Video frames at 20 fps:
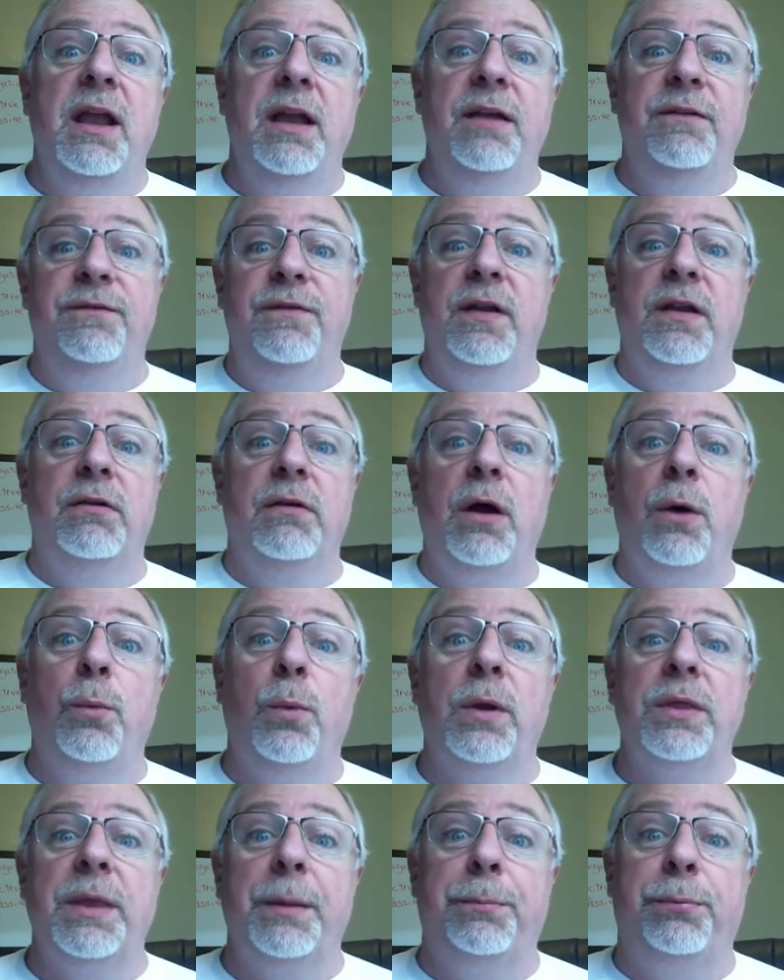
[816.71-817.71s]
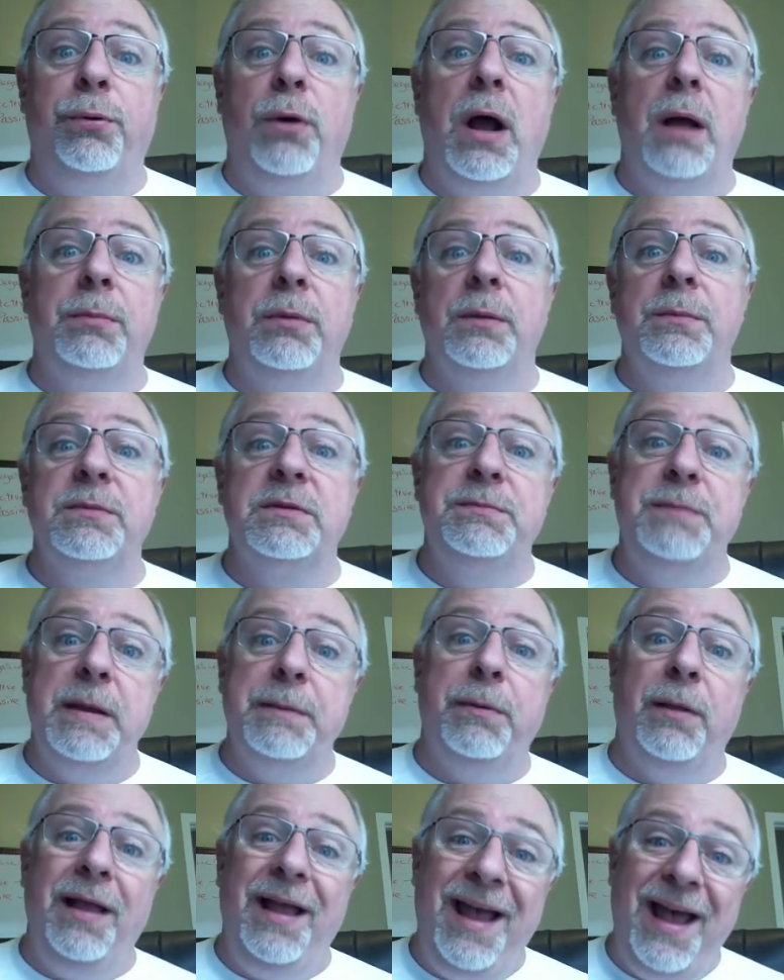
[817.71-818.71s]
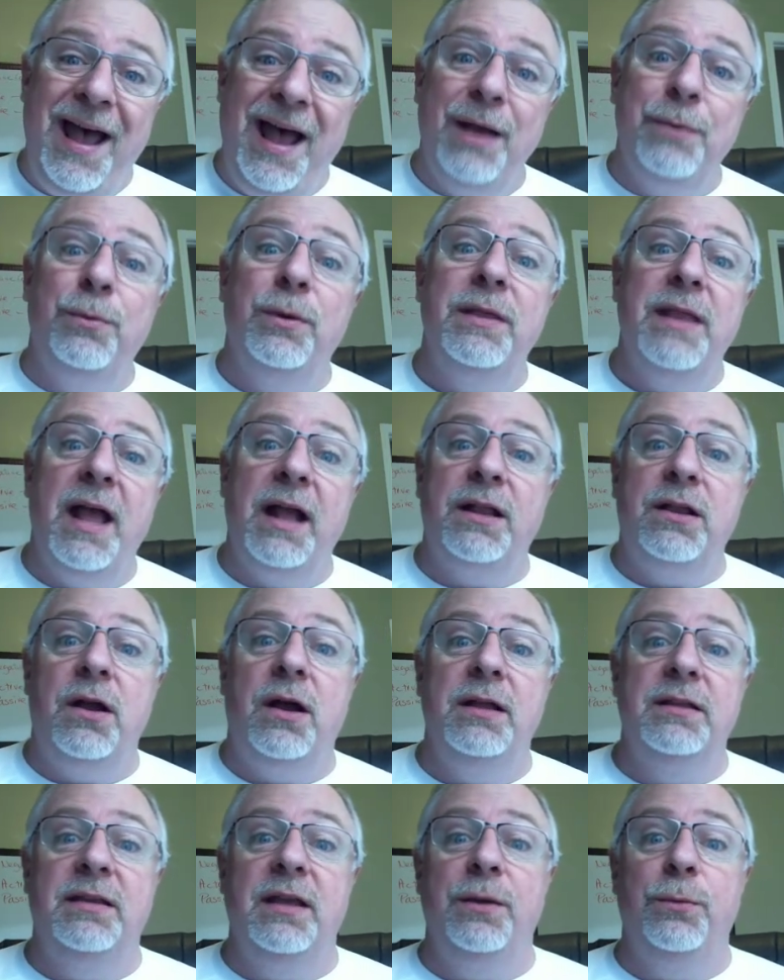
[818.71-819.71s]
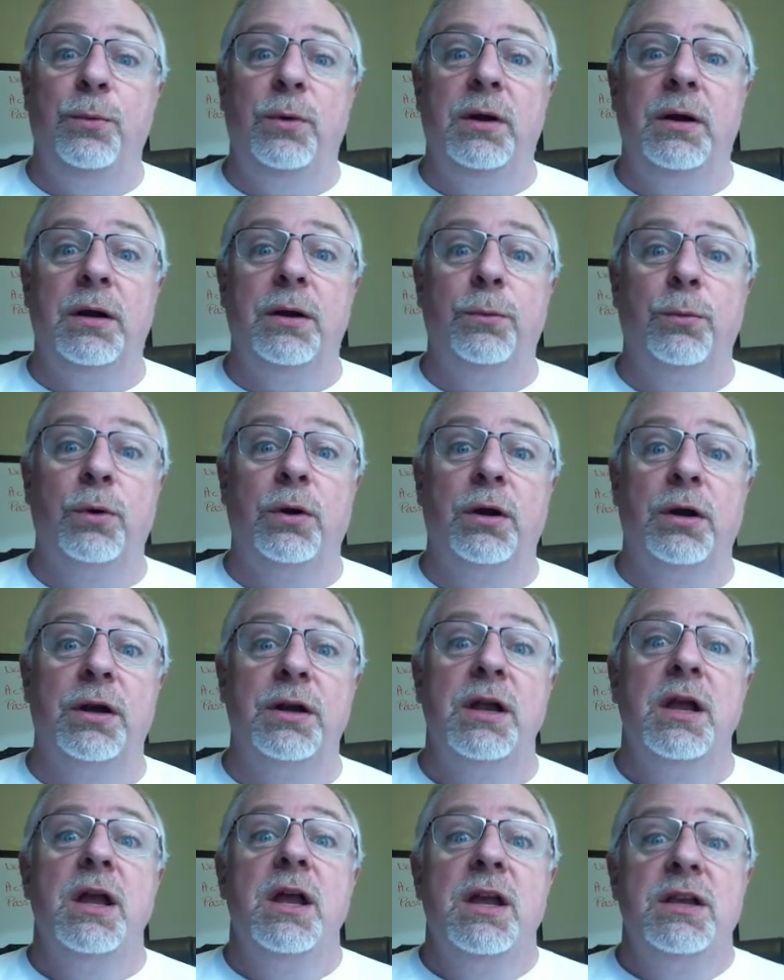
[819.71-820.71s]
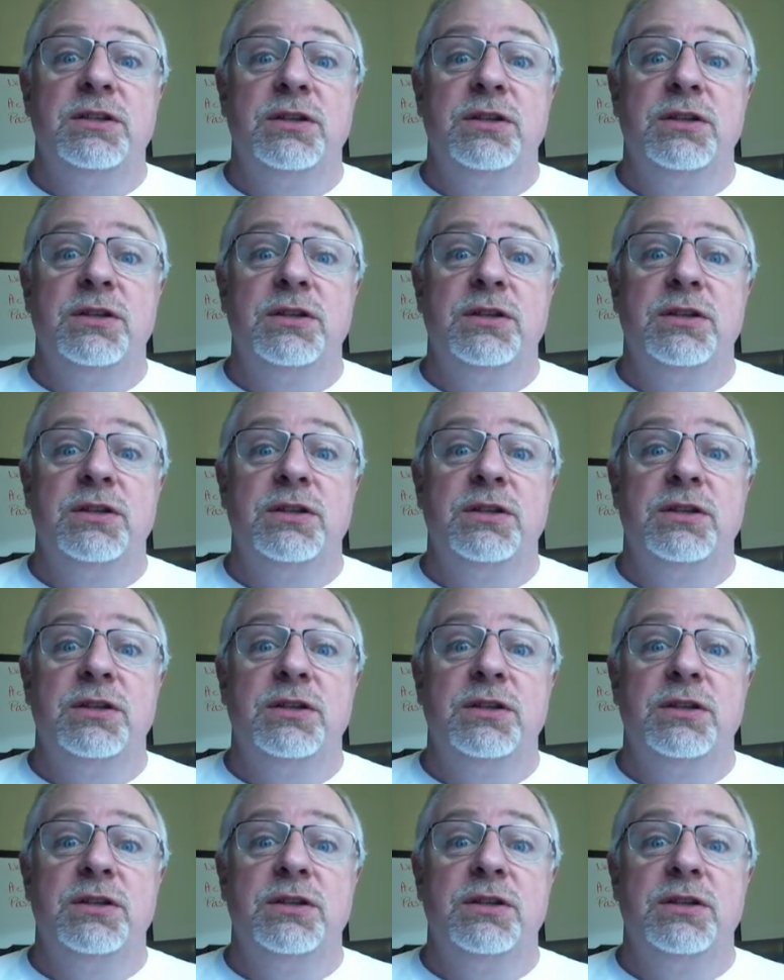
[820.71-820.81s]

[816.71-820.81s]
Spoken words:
and figure out what the problems people had with that content were,